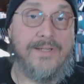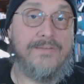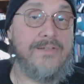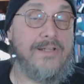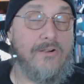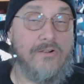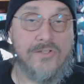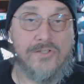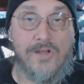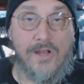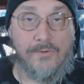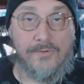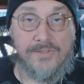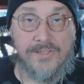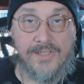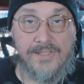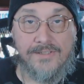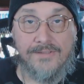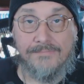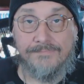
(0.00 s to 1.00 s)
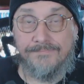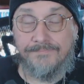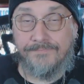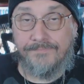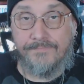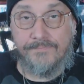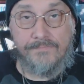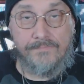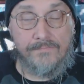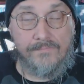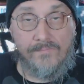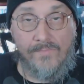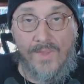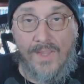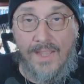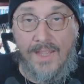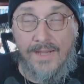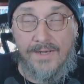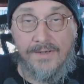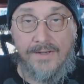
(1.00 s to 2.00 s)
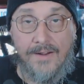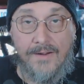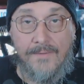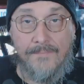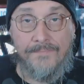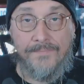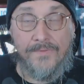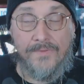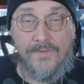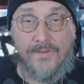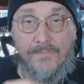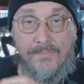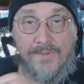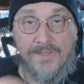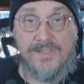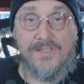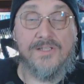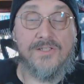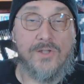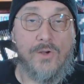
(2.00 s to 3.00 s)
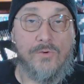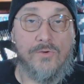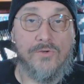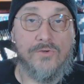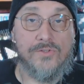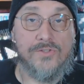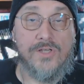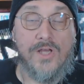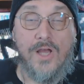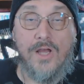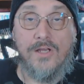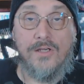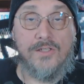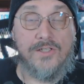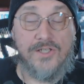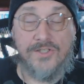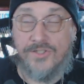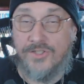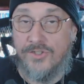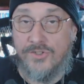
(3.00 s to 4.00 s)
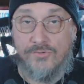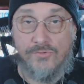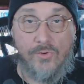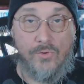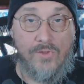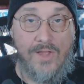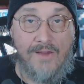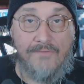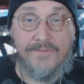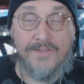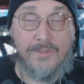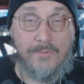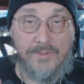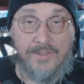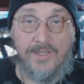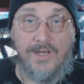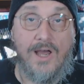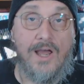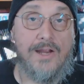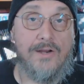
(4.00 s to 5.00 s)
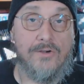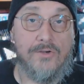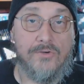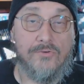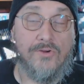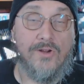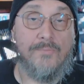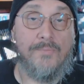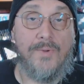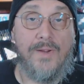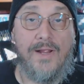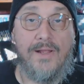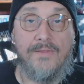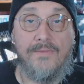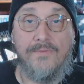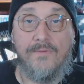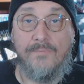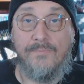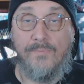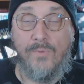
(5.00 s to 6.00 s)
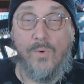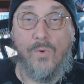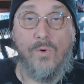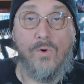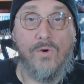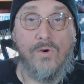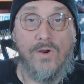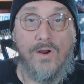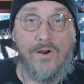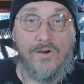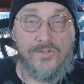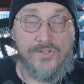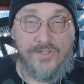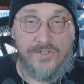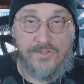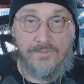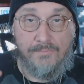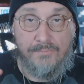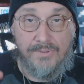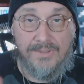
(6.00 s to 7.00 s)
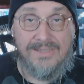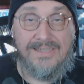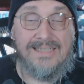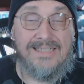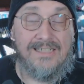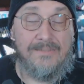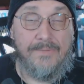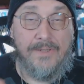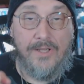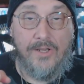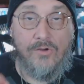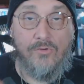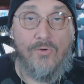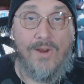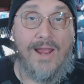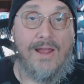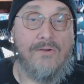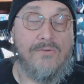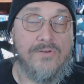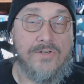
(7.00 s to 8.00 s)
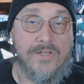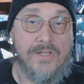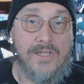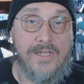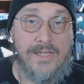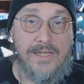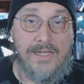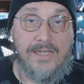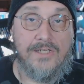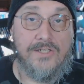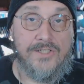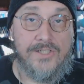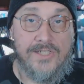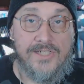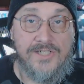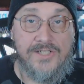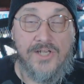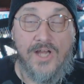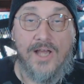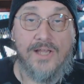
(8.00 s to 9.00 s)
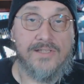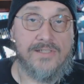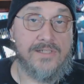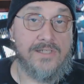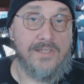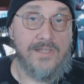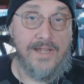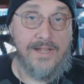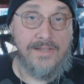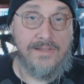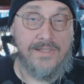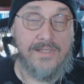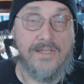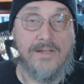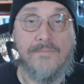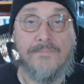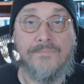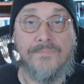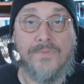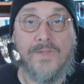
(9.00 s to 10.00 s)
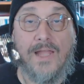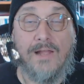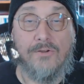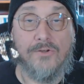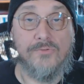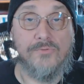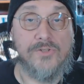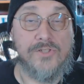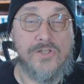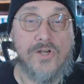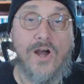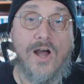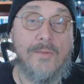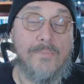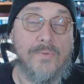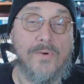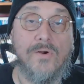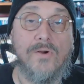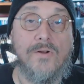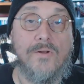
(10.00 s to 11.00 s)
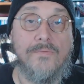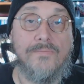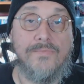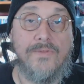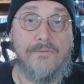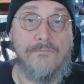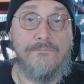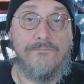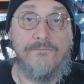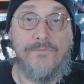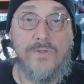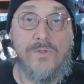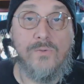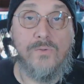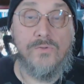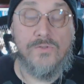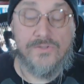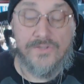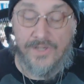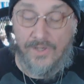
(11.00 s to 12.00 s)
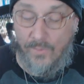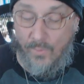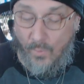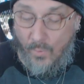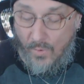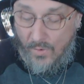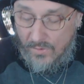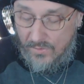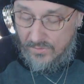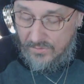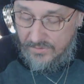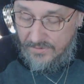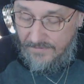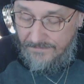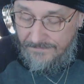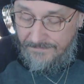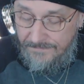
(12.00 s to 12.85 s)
me, the aristocracies and the business owners just control everything with an iron grip, and the poor are just completely being ground into dust like the Eldritch copper that fuels their world.